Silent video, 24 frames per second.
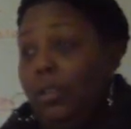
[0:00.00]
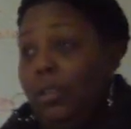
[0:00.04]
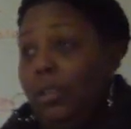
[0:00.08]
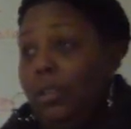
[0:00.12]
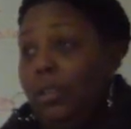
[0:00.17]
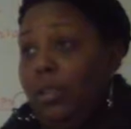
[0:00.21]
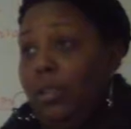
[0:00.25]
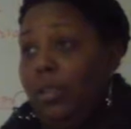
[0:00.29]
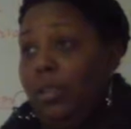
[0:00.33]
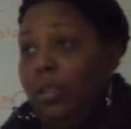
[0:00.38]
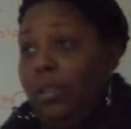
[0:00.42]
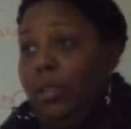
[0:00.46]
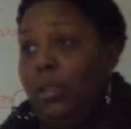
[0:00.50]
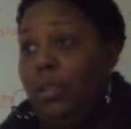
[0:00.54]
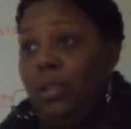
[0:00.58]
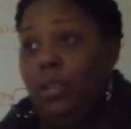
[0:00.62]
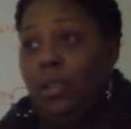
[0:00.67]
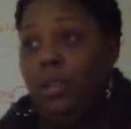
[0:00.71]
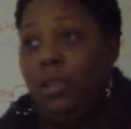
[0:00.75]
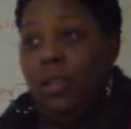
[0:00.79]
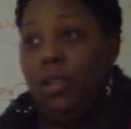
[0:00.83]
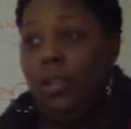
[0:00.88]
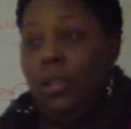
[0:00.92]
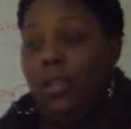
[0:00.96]
Yeah.
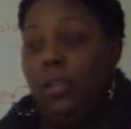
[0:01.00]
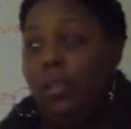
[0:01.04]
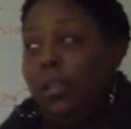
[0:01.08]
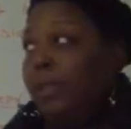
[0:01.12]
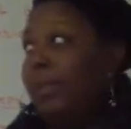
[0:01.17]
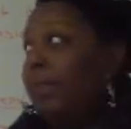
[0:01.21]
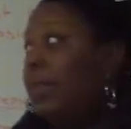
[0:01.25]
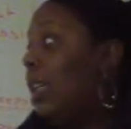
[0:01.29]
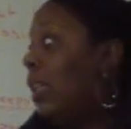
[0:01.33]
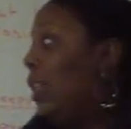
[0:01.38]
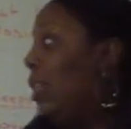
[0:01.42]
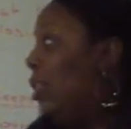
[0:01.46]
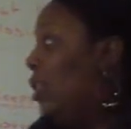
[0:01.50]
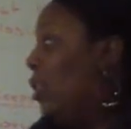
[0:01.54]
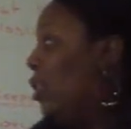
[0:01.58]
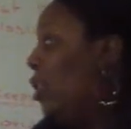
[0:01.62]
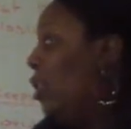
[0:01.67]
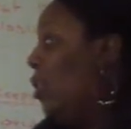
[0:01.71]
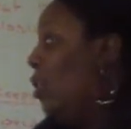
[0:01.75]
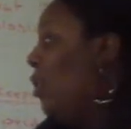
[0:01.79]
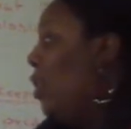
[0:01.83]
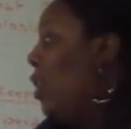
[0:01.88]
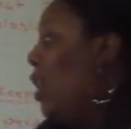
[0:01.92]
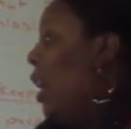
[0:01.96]
You know what I'm saying?
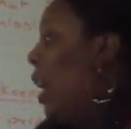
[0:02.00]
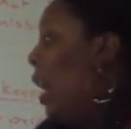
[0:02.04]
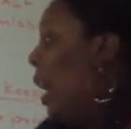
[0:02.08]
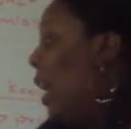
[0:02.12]
So